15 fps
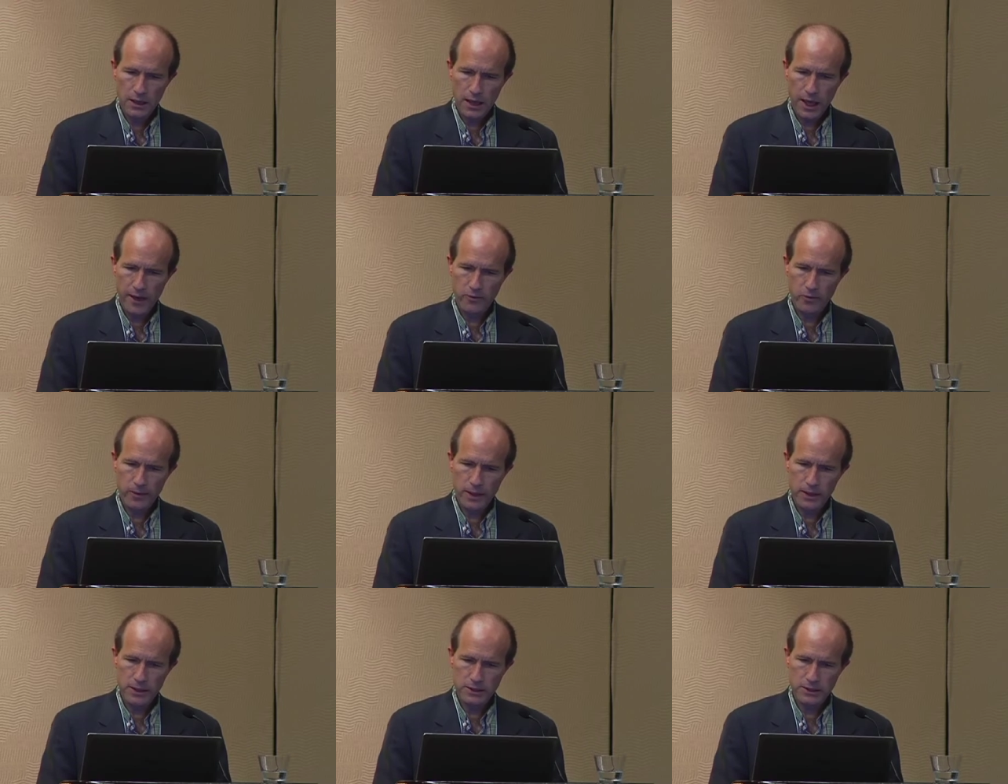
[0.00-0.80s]

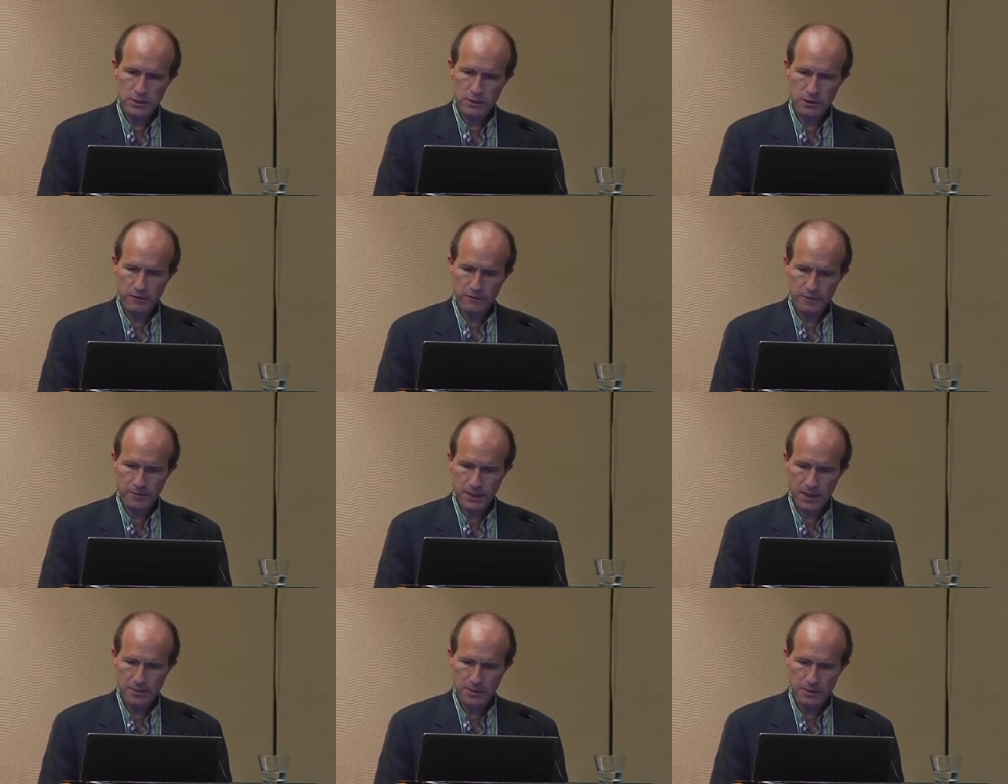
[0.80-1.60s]
abnormalities occur from
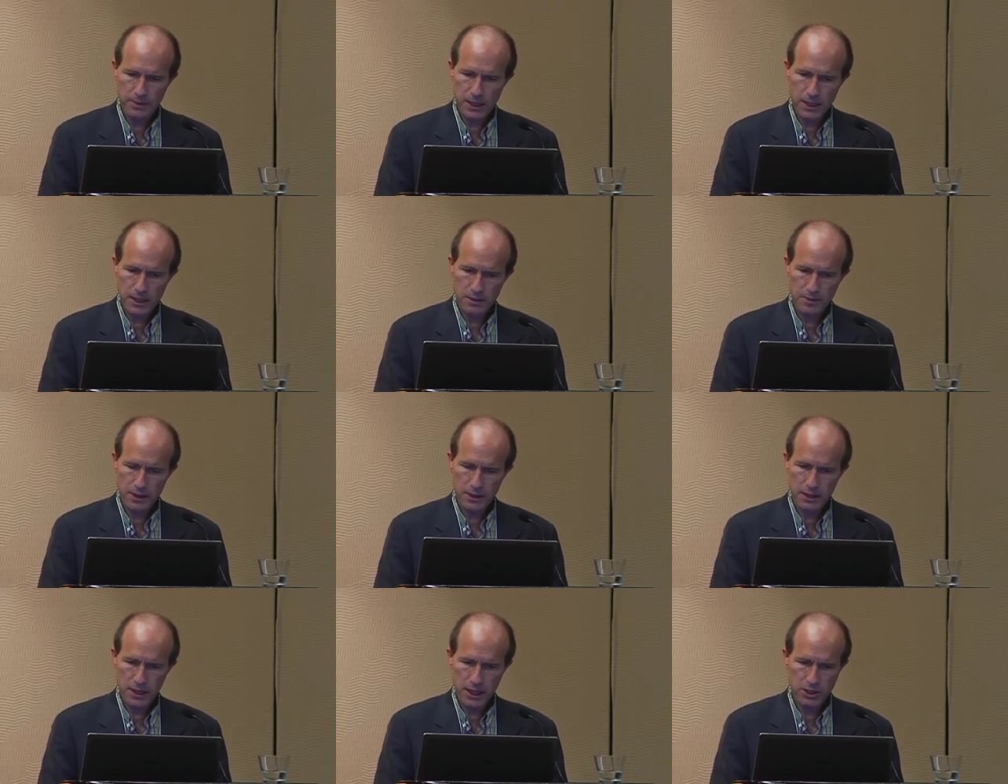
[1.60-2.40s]
top to bottom,
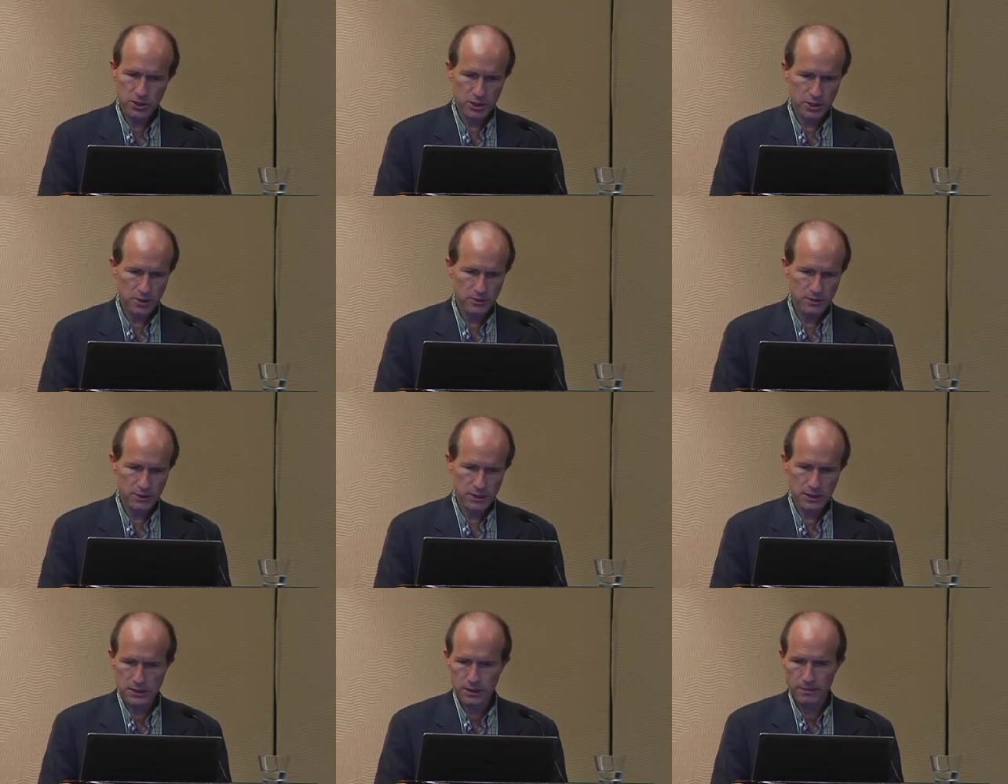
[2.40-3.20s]
and occasionally you will
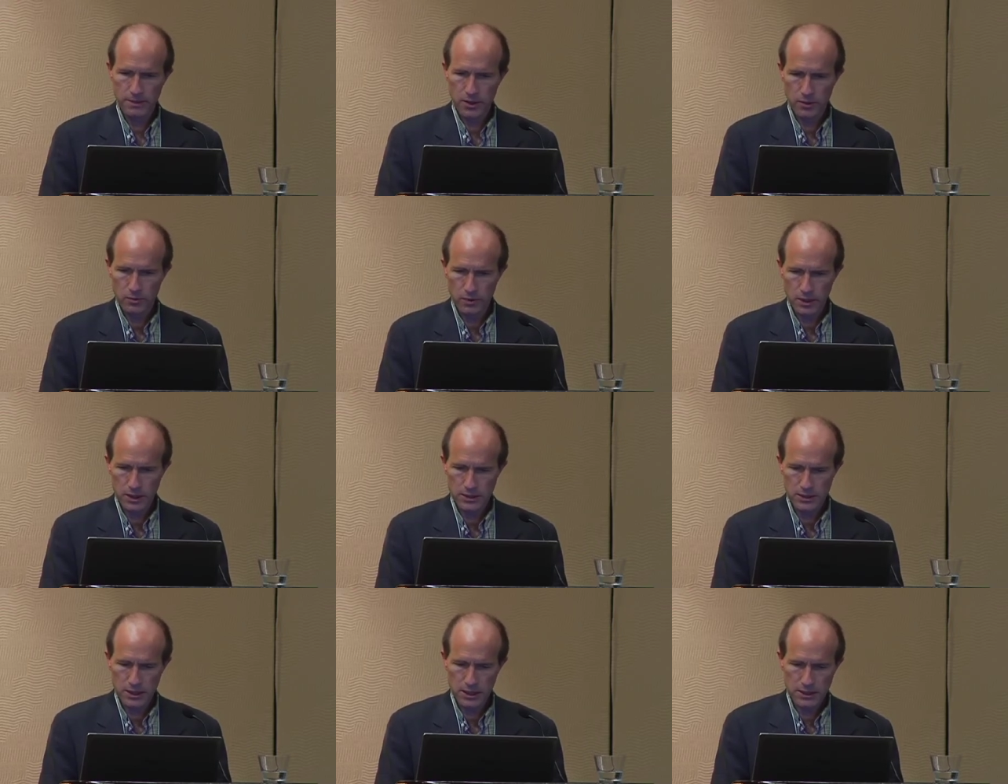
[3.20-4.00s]
see somebody who
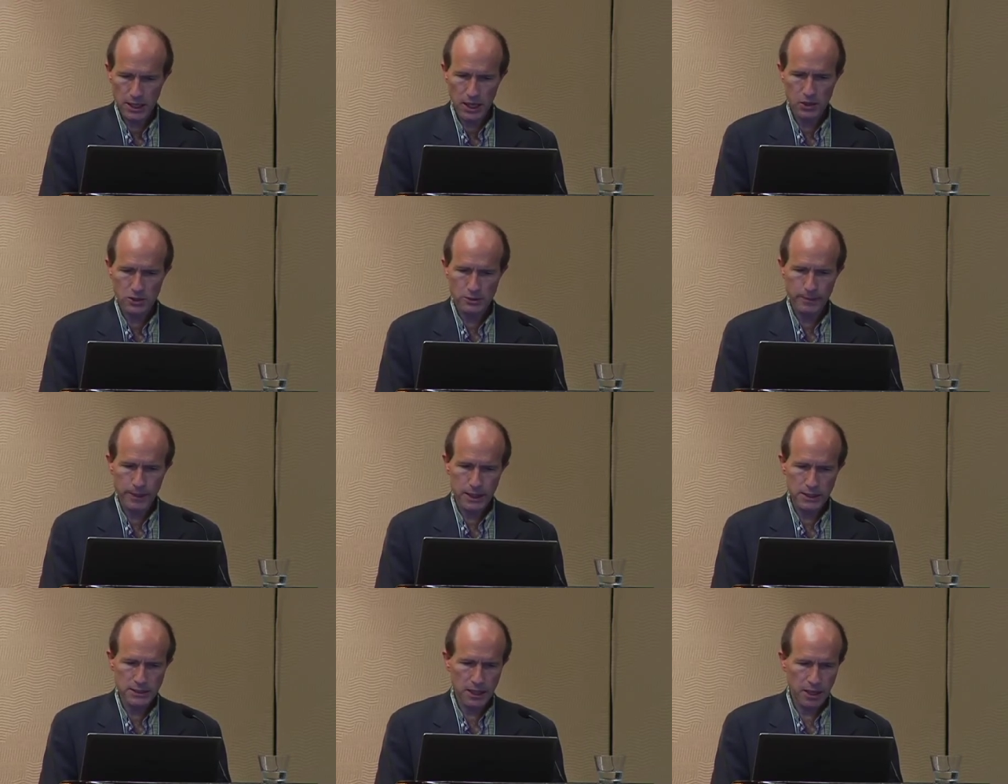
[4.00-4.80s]
needs the entire
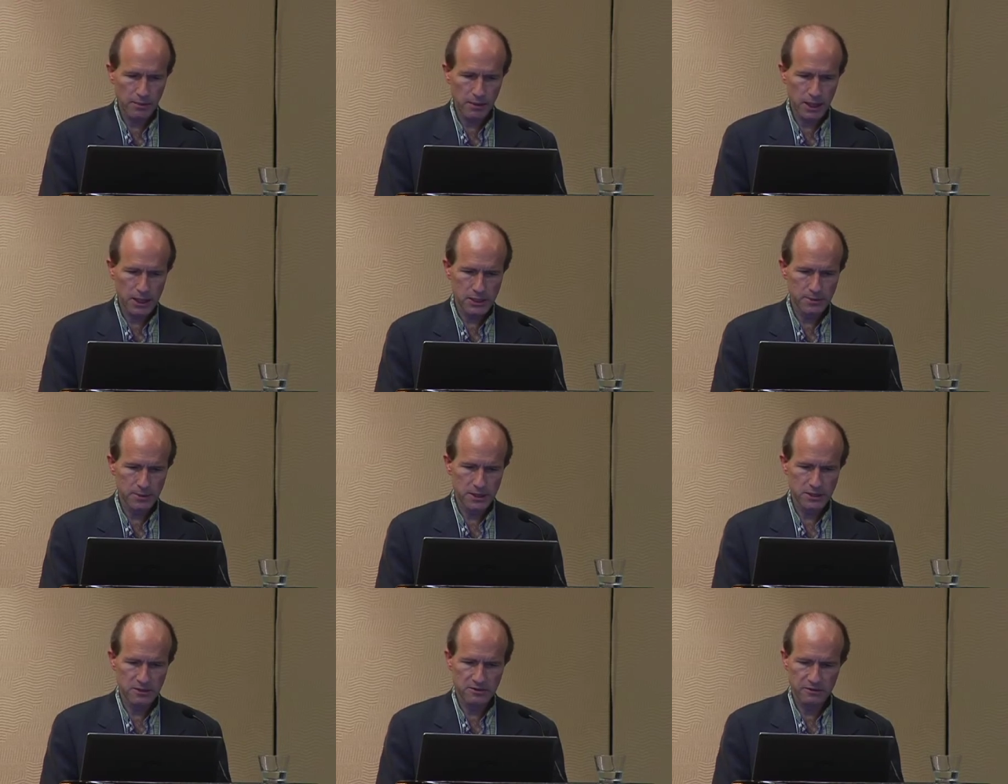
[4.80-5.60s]
spine stabilized
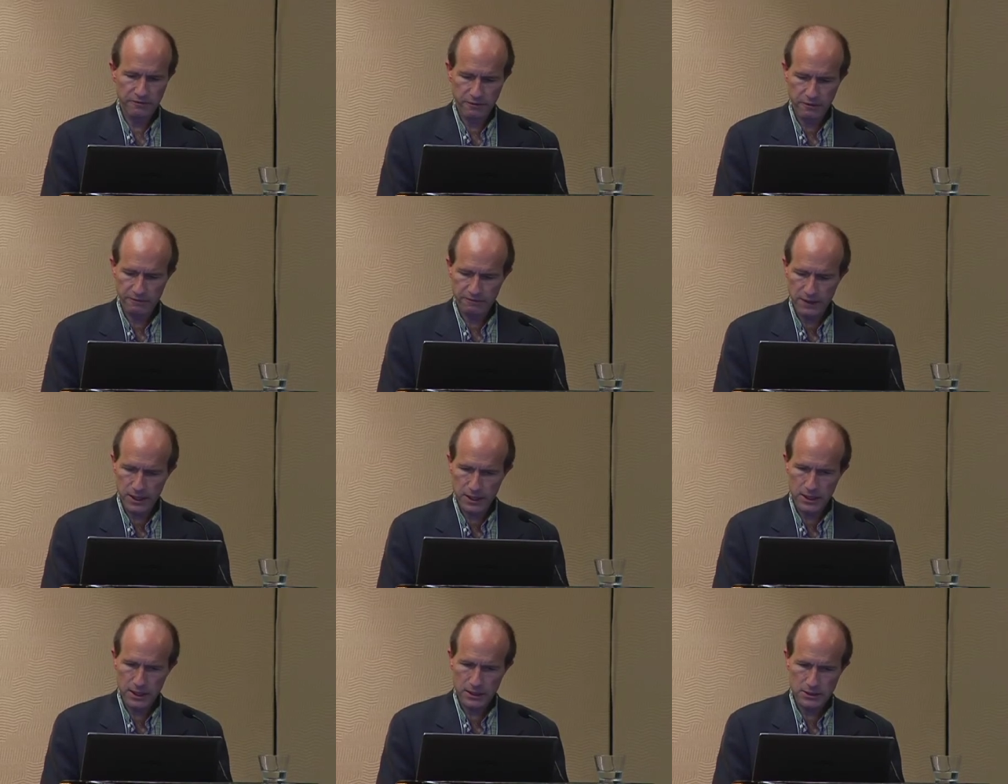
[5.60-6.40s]
because of different
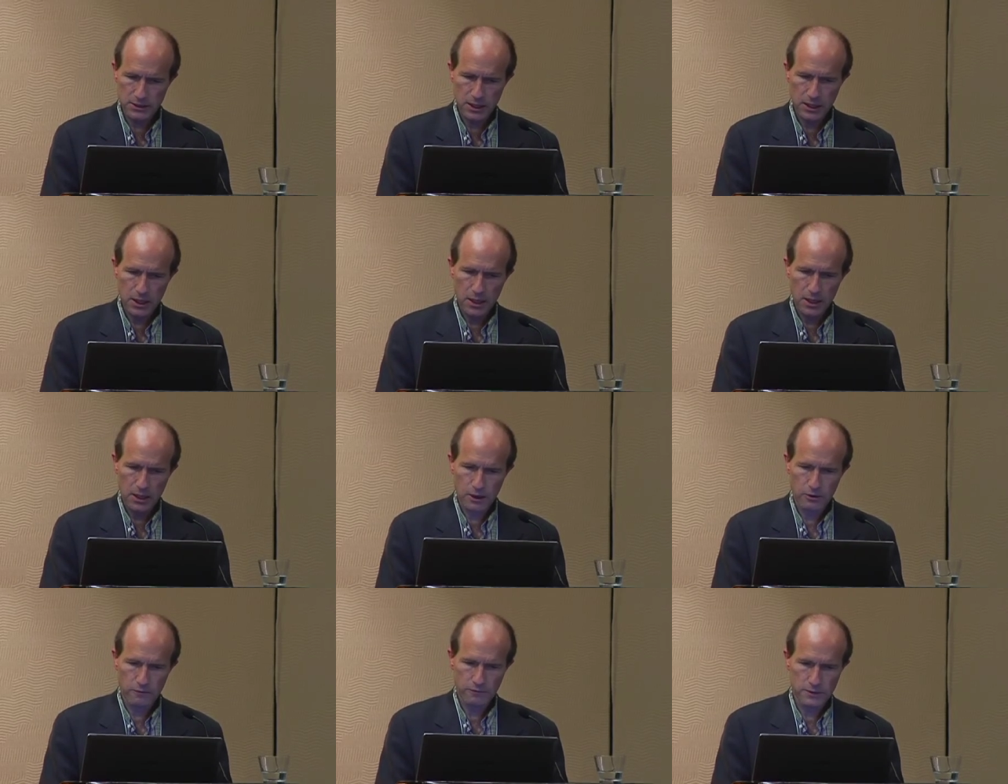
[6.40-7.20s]
findings
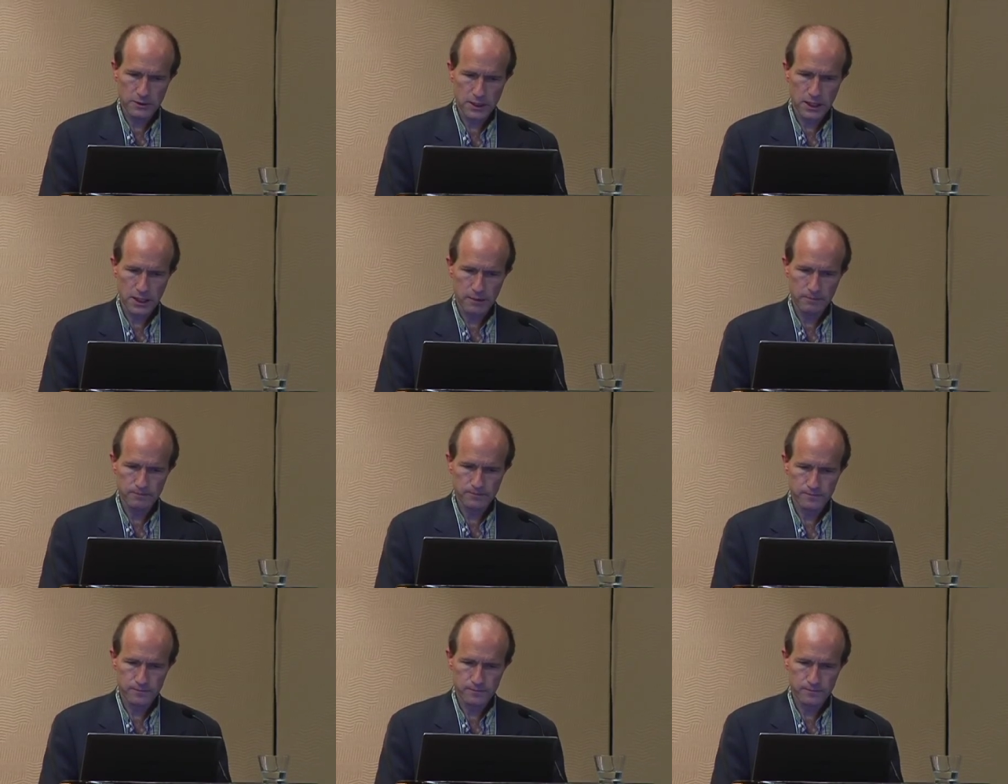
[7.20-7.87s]
over time.